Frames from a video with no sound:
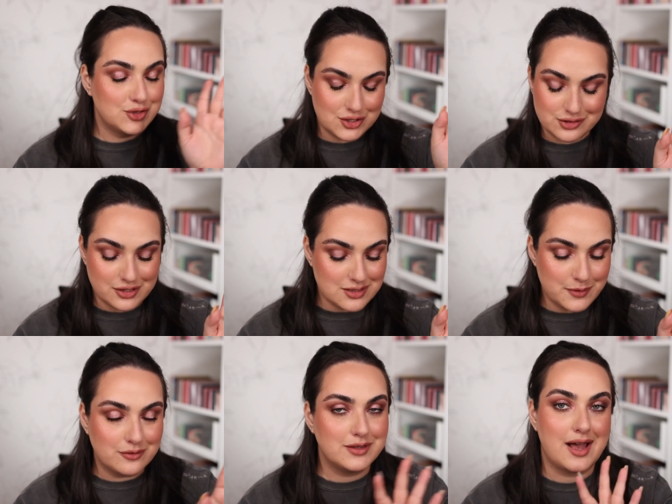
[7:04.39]
just trust
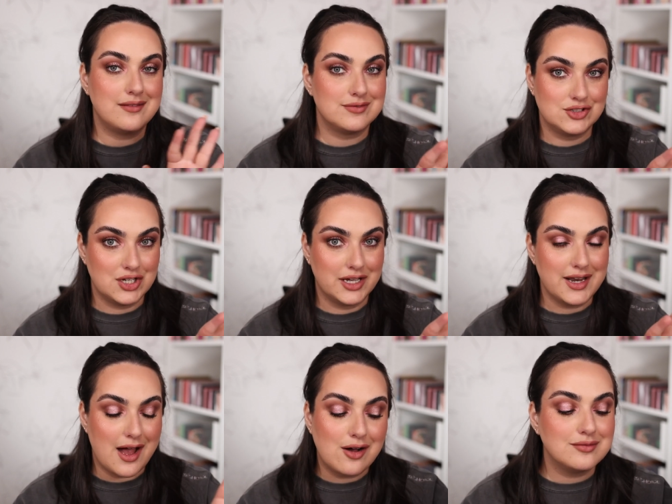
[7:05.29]
me on that check it
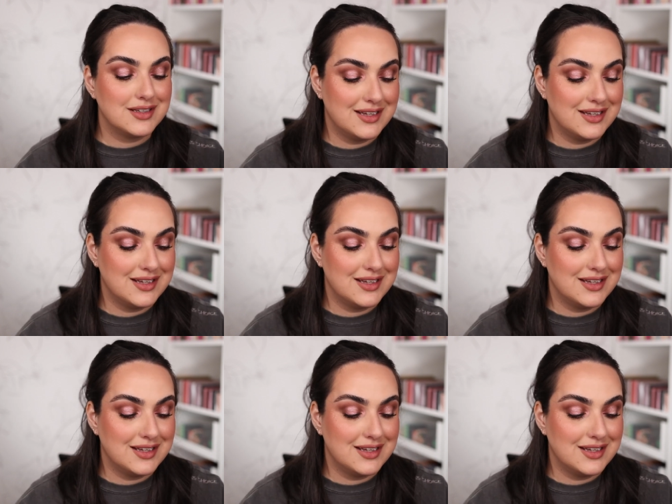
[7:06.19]
out